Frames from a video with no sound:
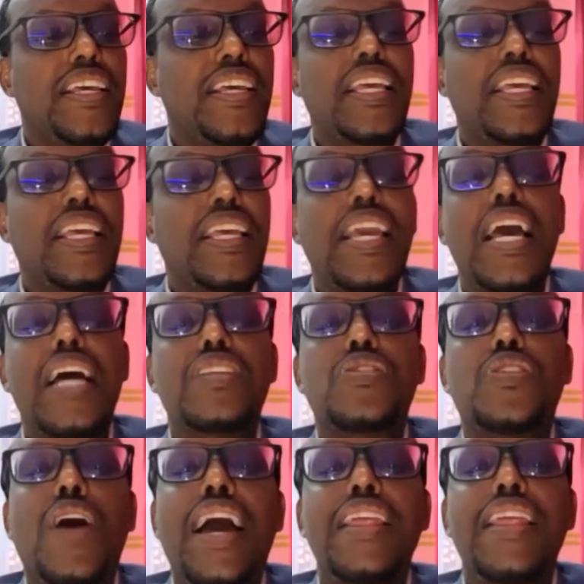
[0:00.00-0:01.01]
Yeah, so
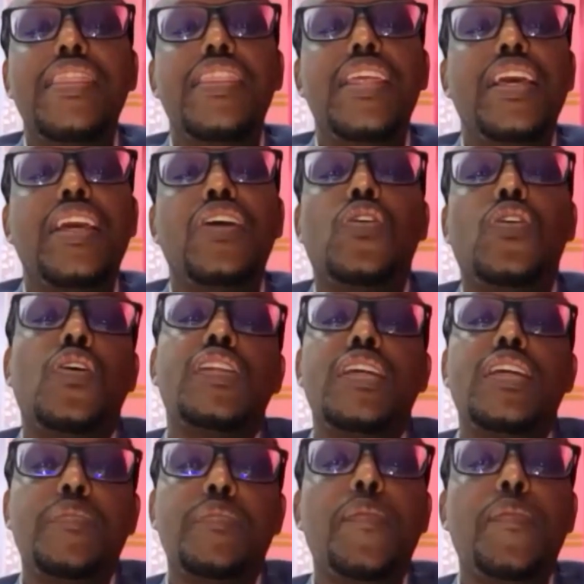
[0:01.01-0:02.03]
I think holding
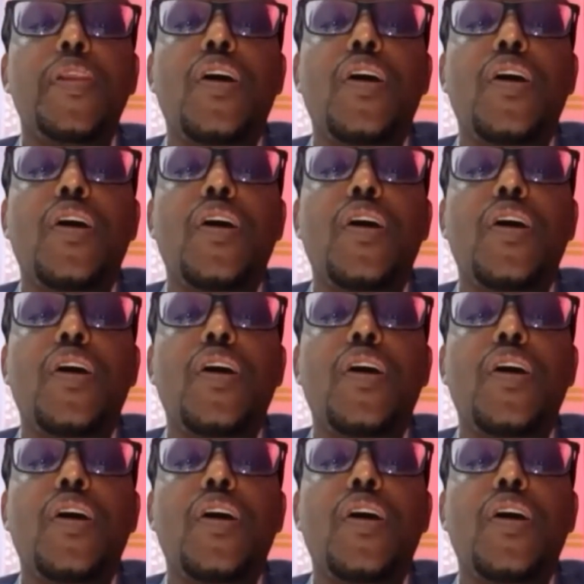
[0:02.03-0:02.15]
public